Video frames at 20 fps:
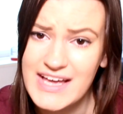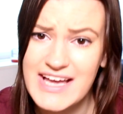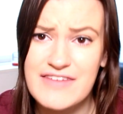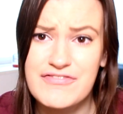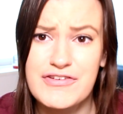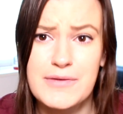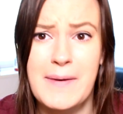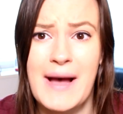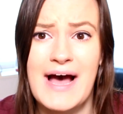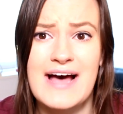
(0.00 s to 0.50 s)

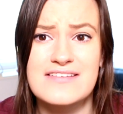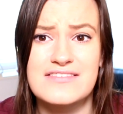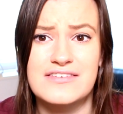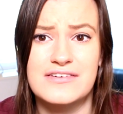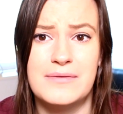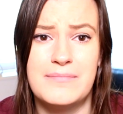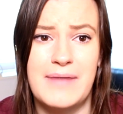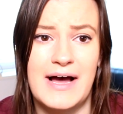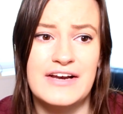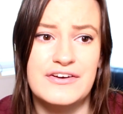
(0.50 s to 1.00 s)
if you pass
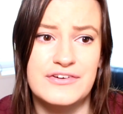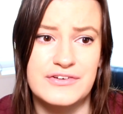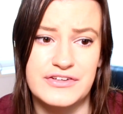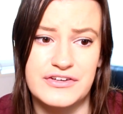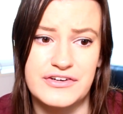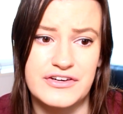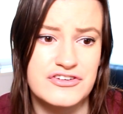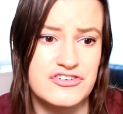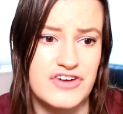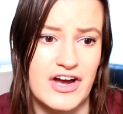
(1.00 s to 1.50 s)
on a manual
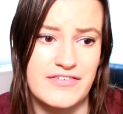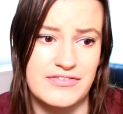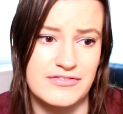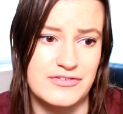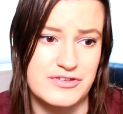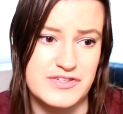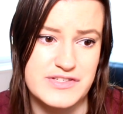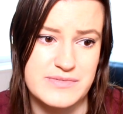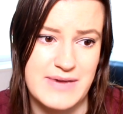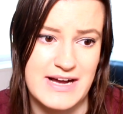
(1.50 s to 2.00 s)
you can drive
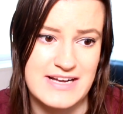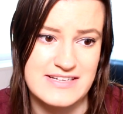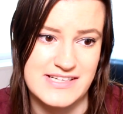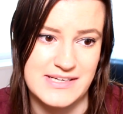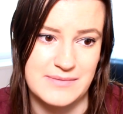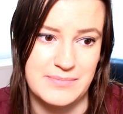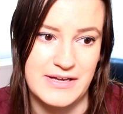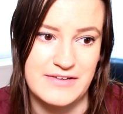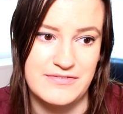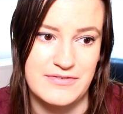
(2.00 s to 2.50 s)
an
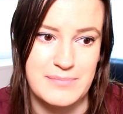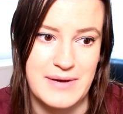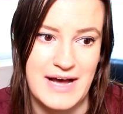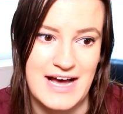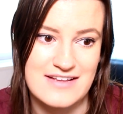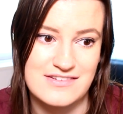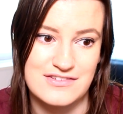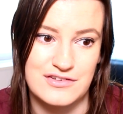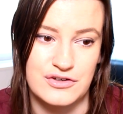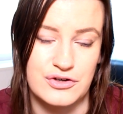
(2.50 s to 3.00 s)
automatic, but if you
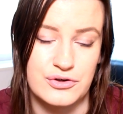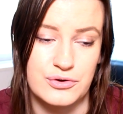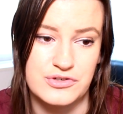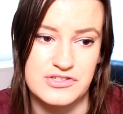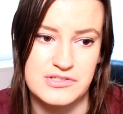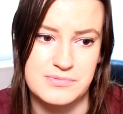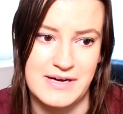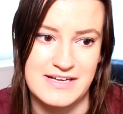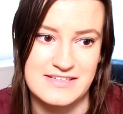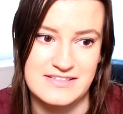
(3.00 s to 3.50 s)
pass on an
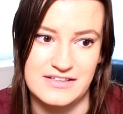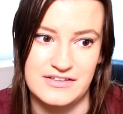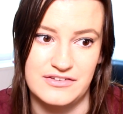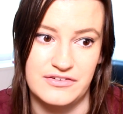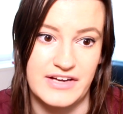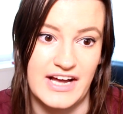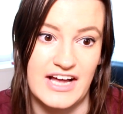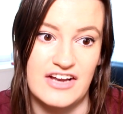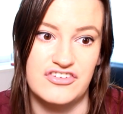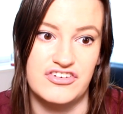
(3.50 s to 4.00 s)

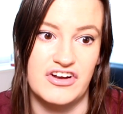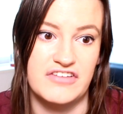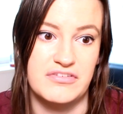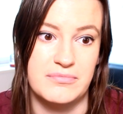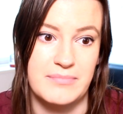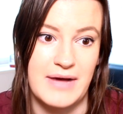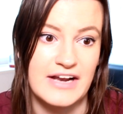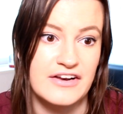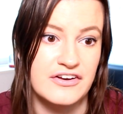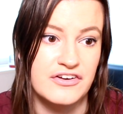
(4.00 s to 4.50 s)
automatic you can't drive
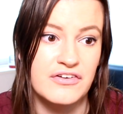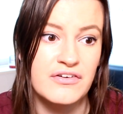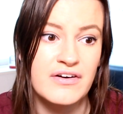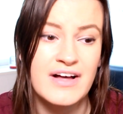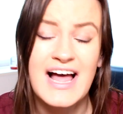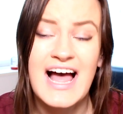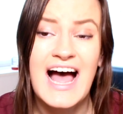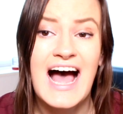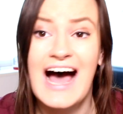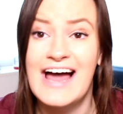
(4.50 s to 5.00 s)
a
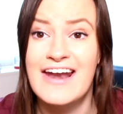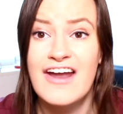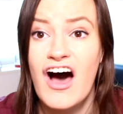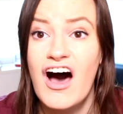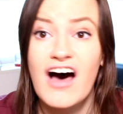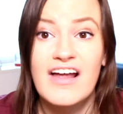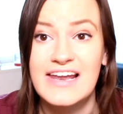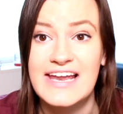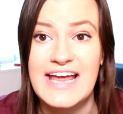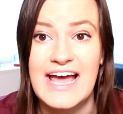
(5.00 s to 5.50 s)
manual, and
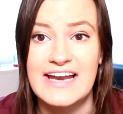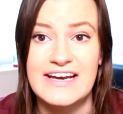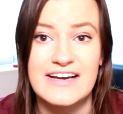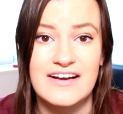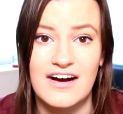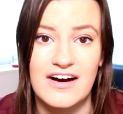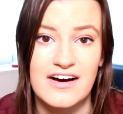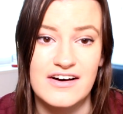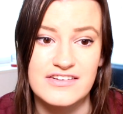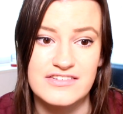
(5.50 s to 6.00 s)
hardly
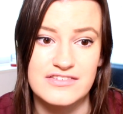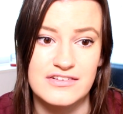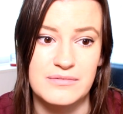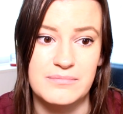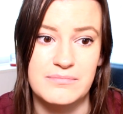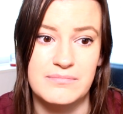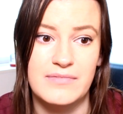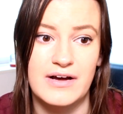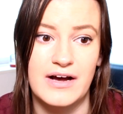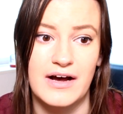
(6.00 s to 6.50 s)
any cars
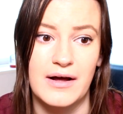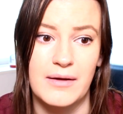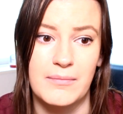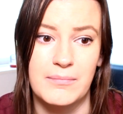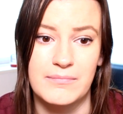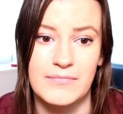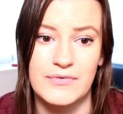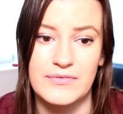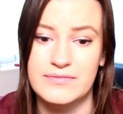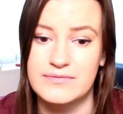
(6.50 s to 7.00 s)
are
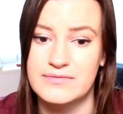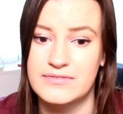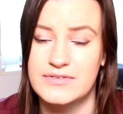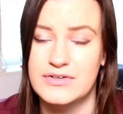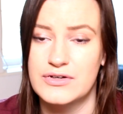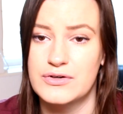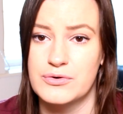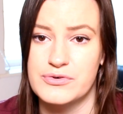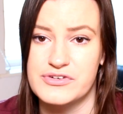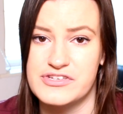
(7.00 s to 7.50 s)

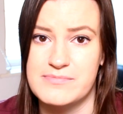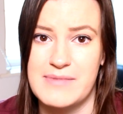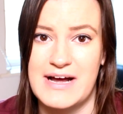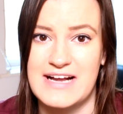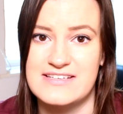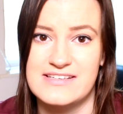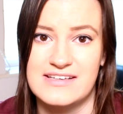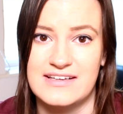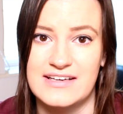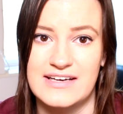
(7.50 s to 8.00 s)

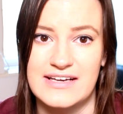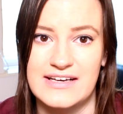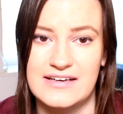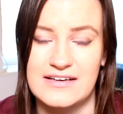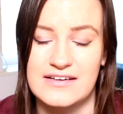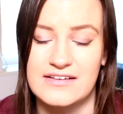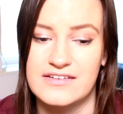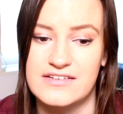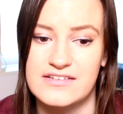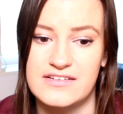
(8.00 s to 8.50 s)
automatic in
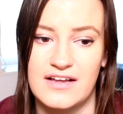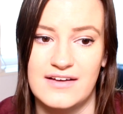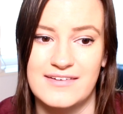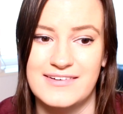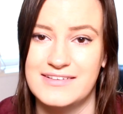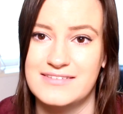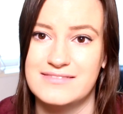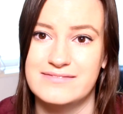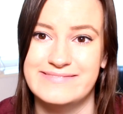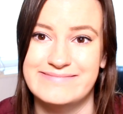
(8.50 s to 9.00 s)
England,
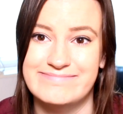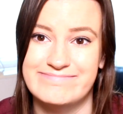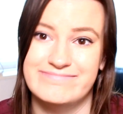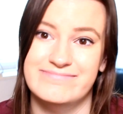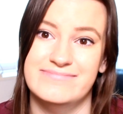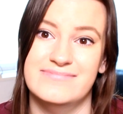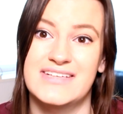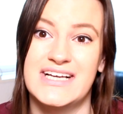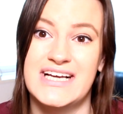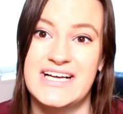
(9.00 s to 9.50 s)
so
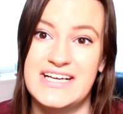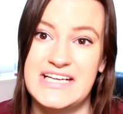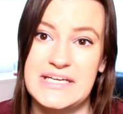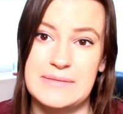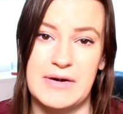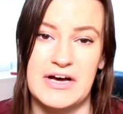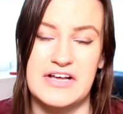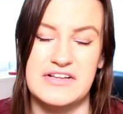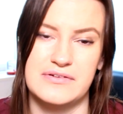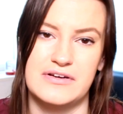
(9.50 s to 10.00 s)

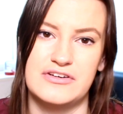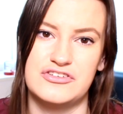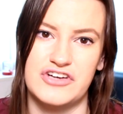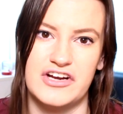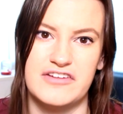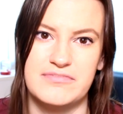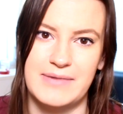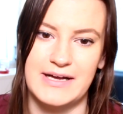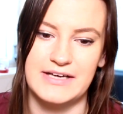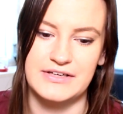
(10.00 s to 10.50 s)
you might as well drive